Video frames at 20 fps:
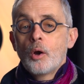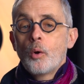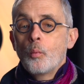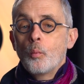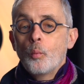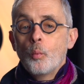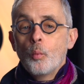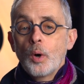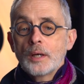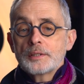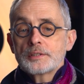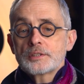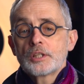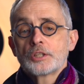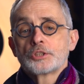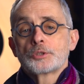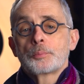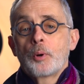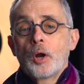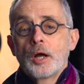One
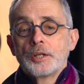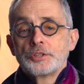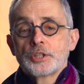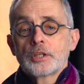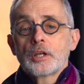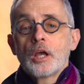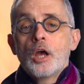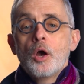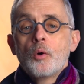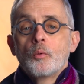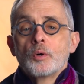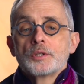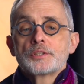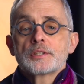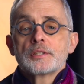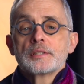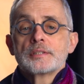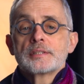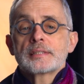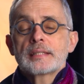such project was
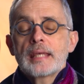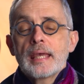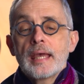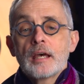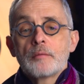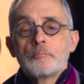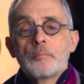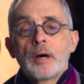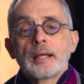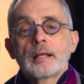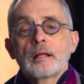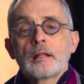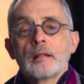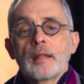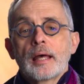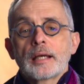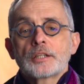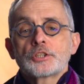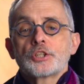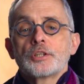to scan my
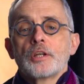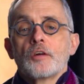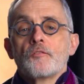collection